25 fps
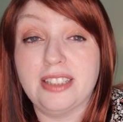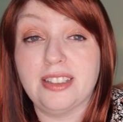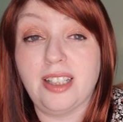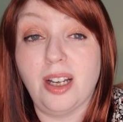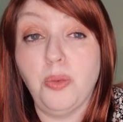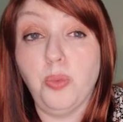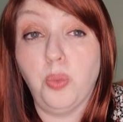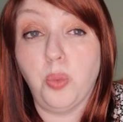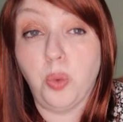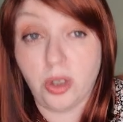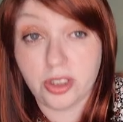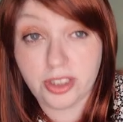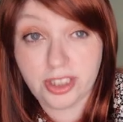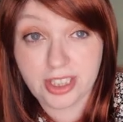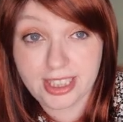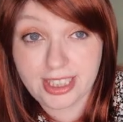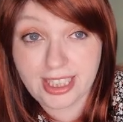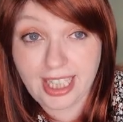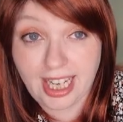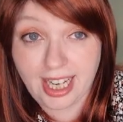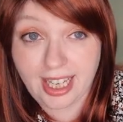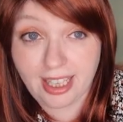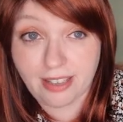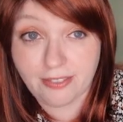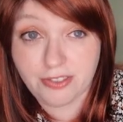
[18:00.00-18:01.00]
I want
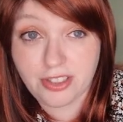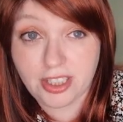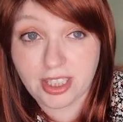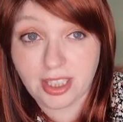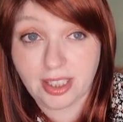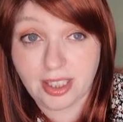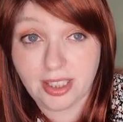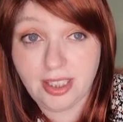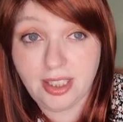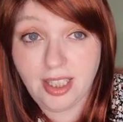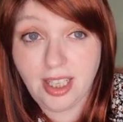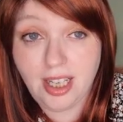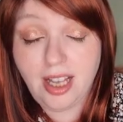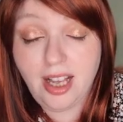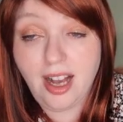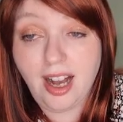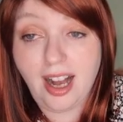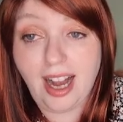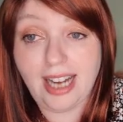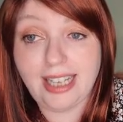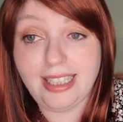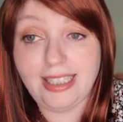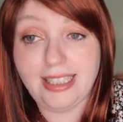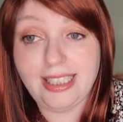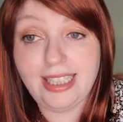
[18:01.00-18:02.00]
to have done.
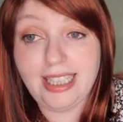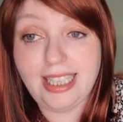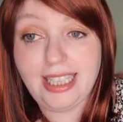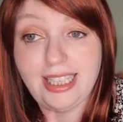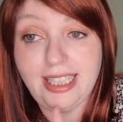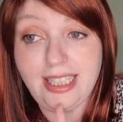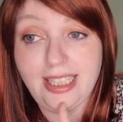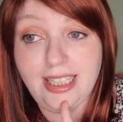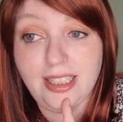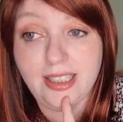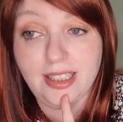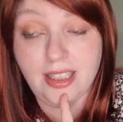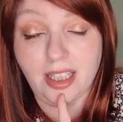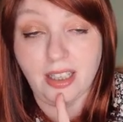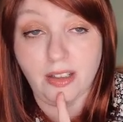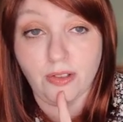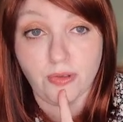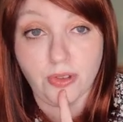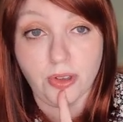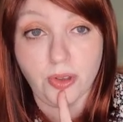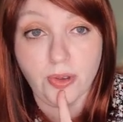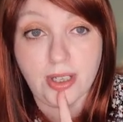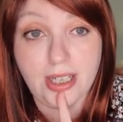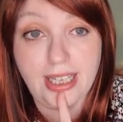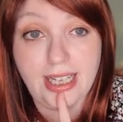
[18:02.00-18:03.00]
I need a
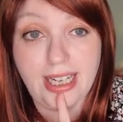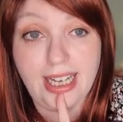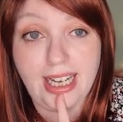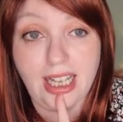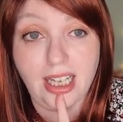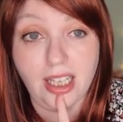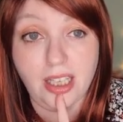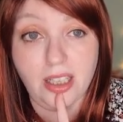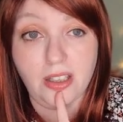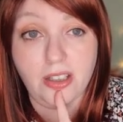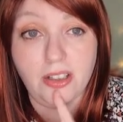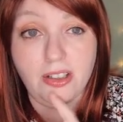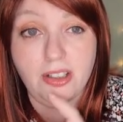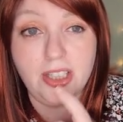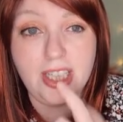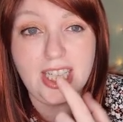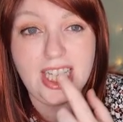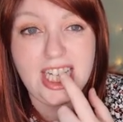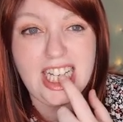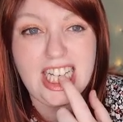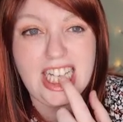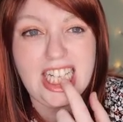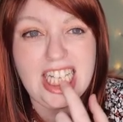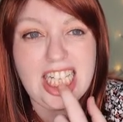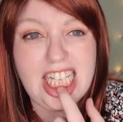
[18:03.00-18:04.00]
root canal on
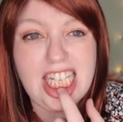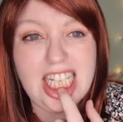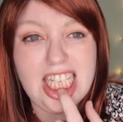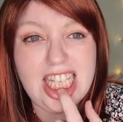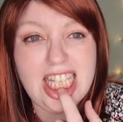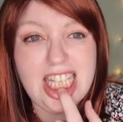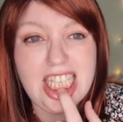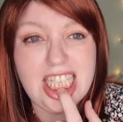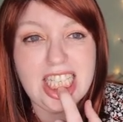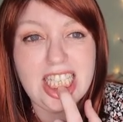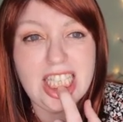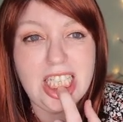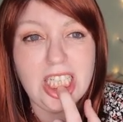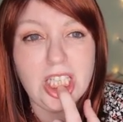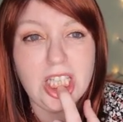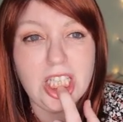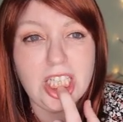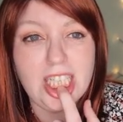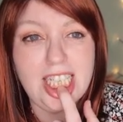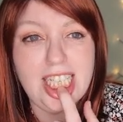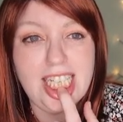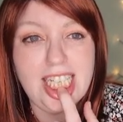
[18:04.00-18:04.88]
this tooth right